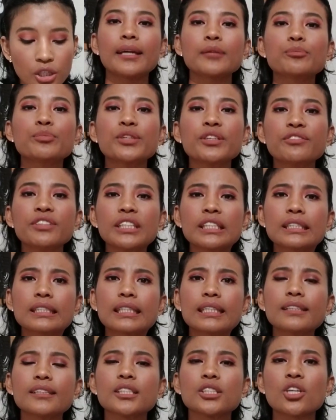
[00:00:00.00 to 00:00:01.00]
And
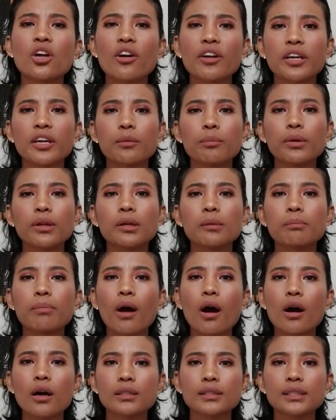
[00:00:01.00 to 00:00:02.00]
previously the Target beauty
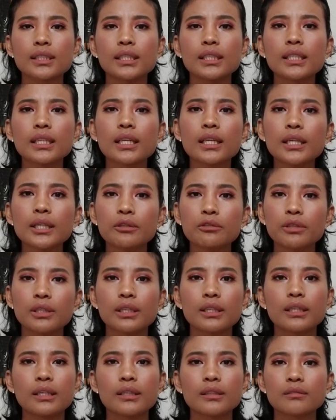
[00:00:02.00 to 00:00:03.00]
box
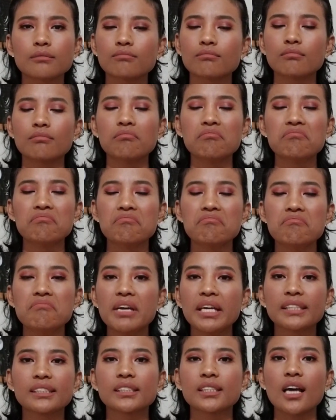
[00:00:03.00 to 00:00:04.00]
included
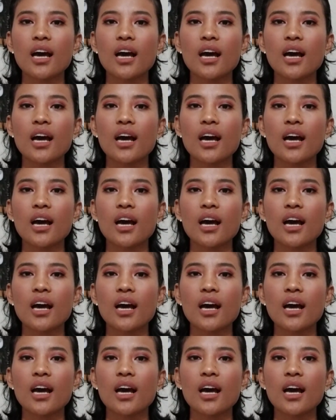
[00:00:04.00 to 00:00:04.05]
mix